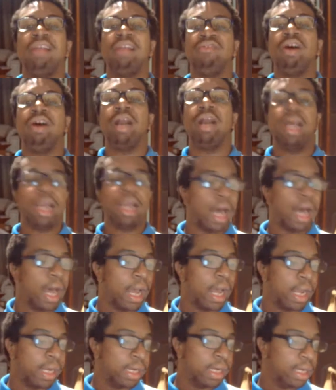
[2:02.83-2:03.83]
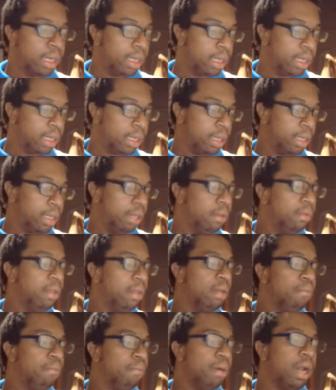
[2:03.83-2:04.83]
draw the line.
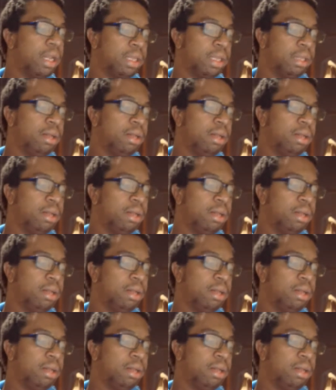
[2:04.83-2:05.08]
Plus,